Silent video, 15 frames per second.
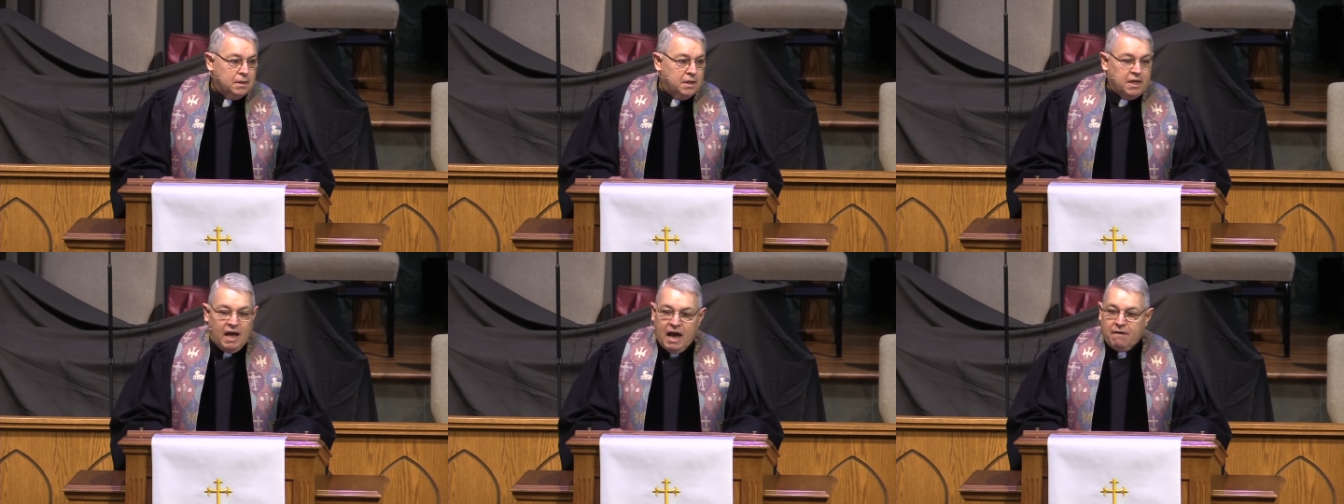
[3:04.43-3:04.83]

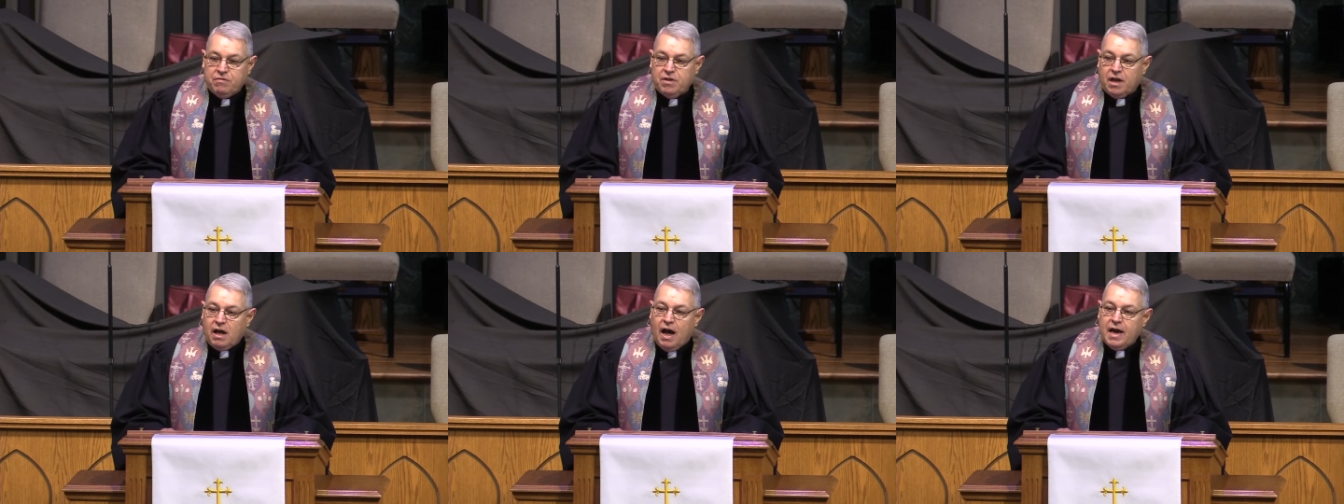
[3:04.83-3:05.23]
Did he
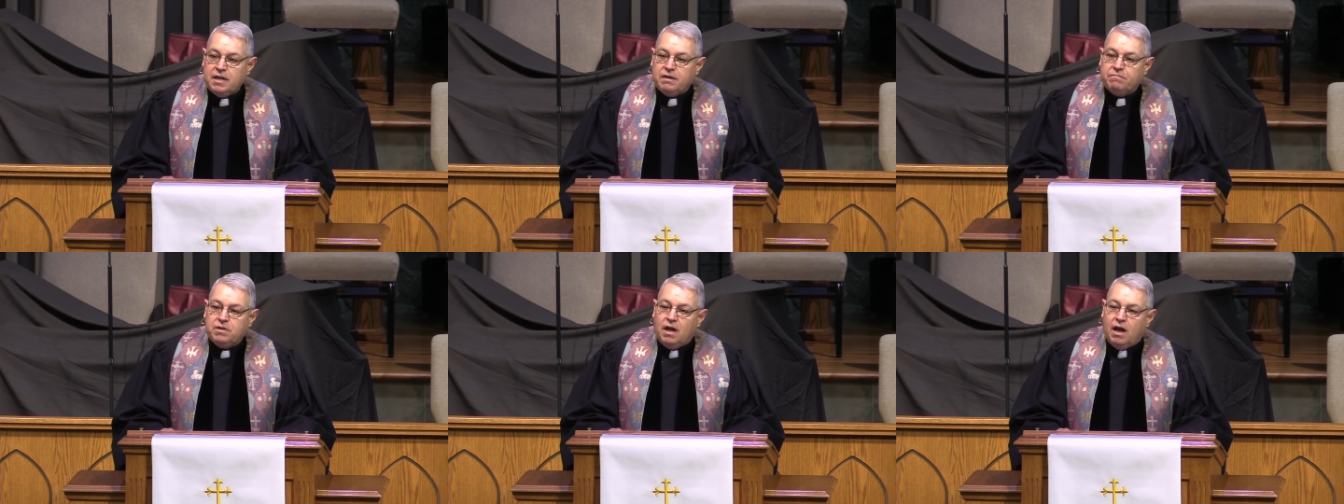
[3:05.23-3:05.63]
have the
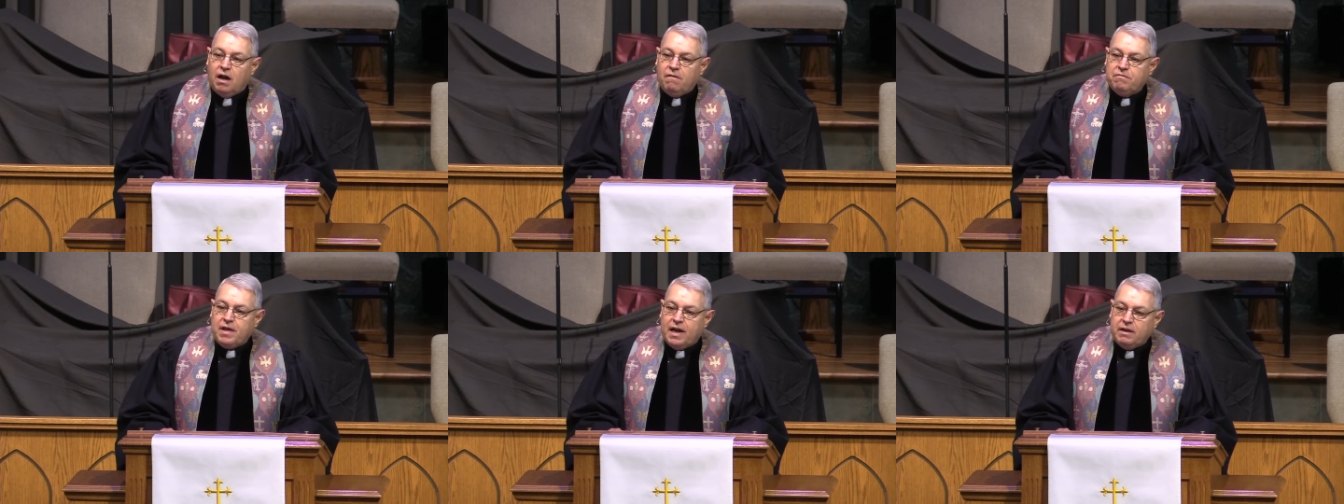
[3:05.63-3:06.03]
kind of
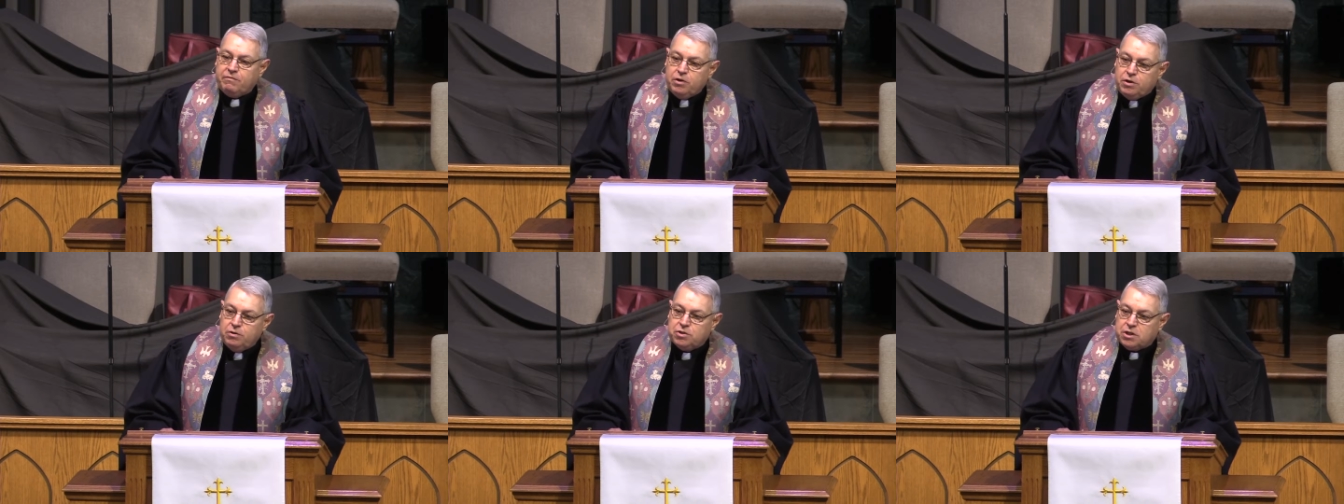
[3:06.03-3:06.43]
love that
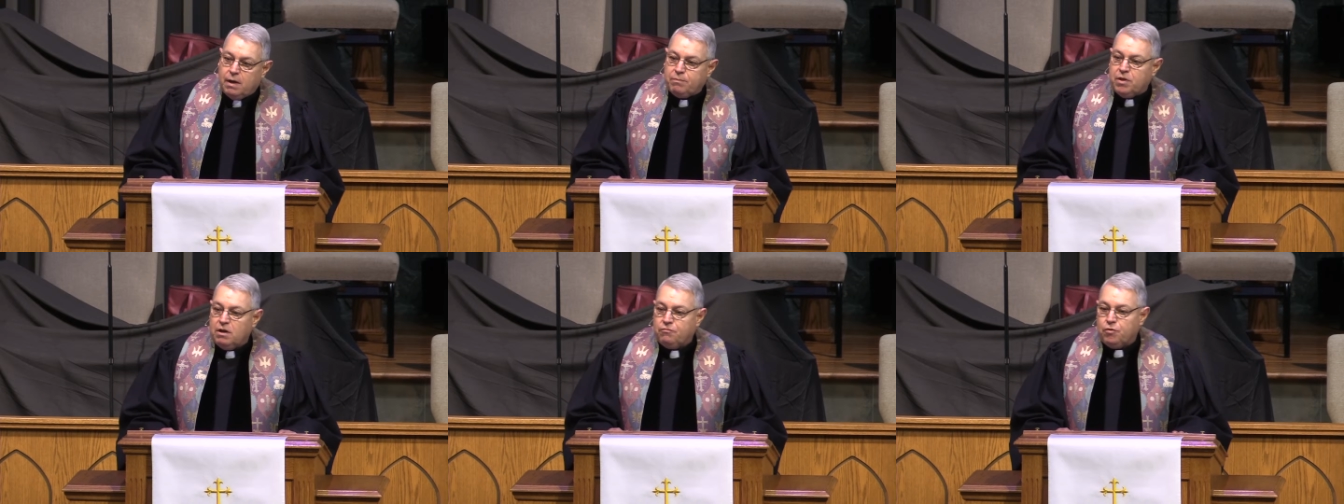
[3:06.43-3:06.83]
if you do
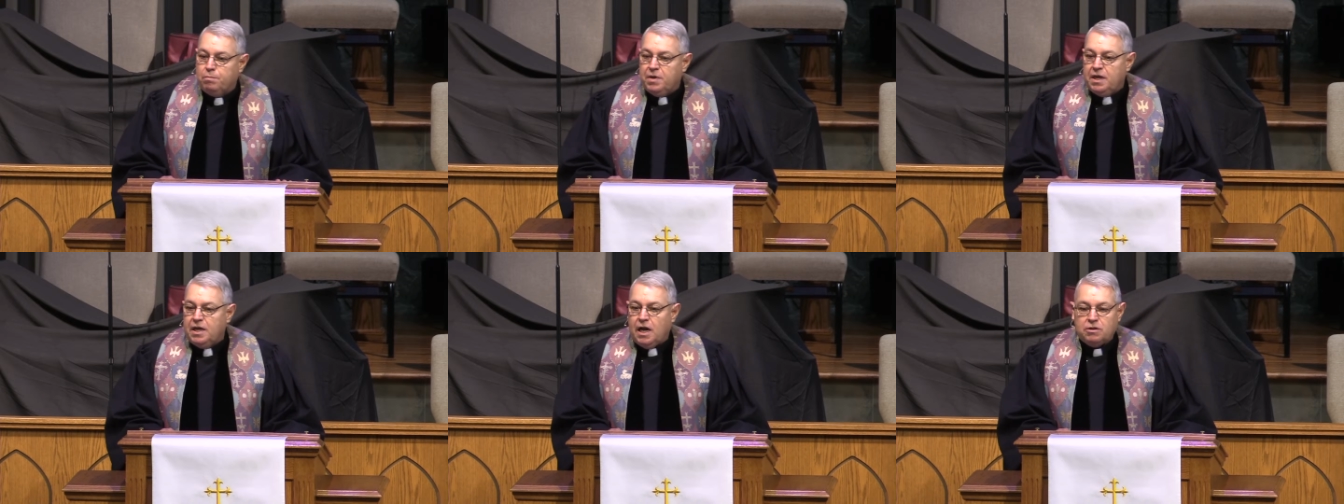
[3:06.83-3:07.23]
something for
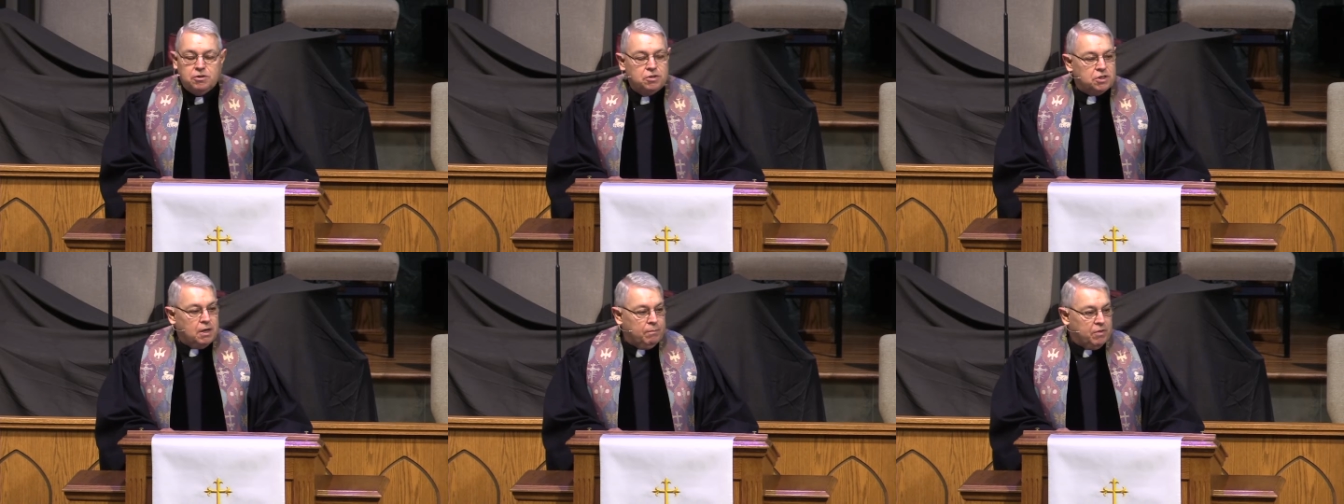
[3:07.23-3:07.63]
me, I'll
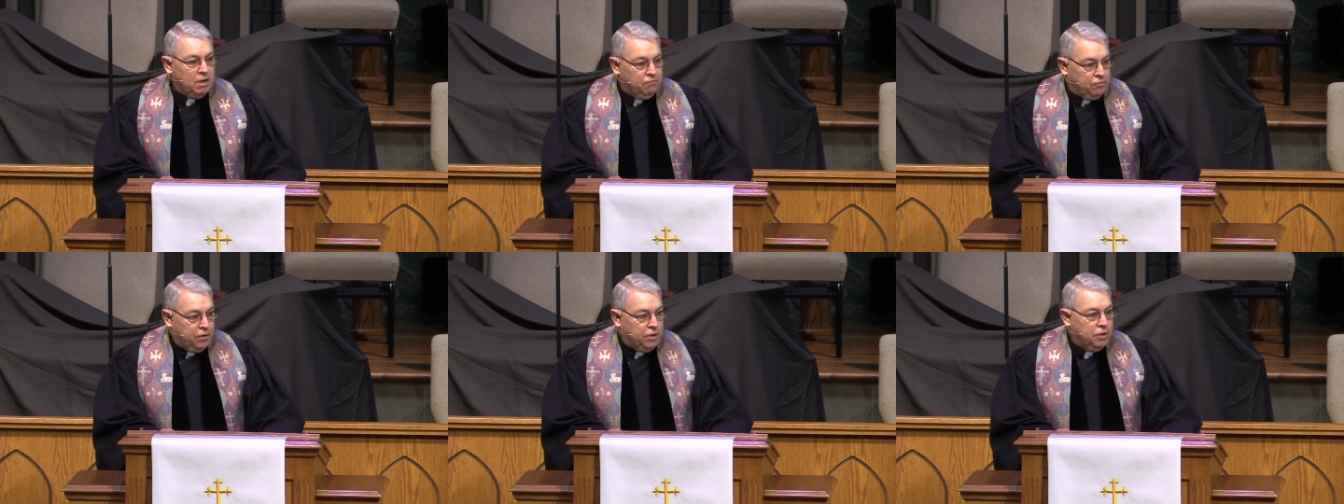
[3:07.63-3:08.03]
do
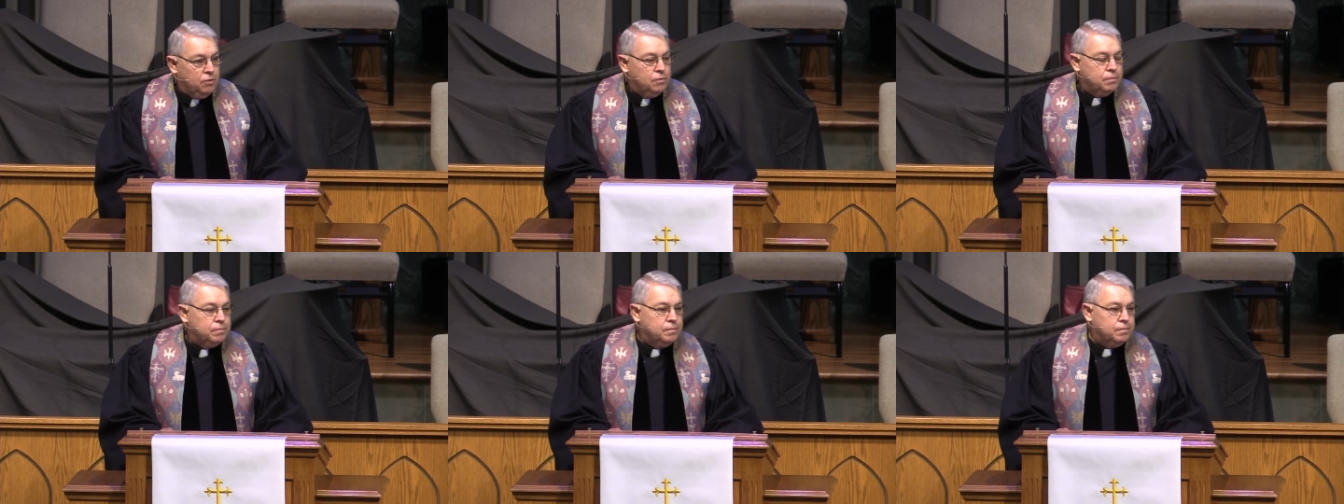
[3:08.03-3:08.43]
something for you?